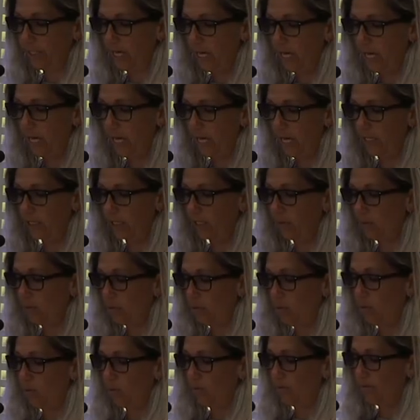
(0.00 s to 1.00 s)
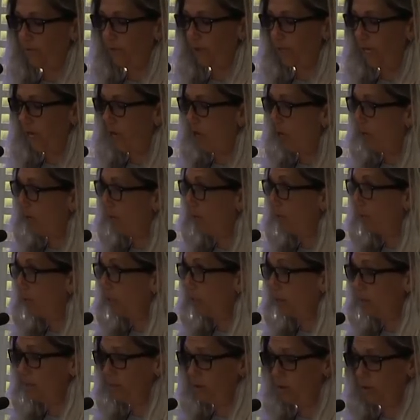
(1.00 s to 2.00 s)
support for the
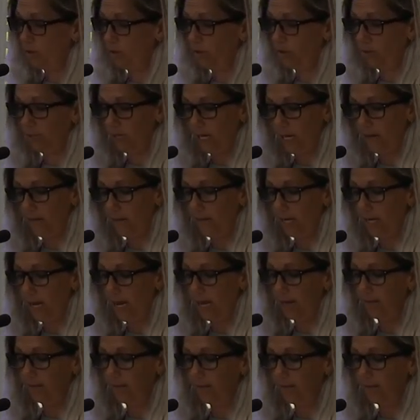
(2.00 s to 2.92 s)
codependency model and the lack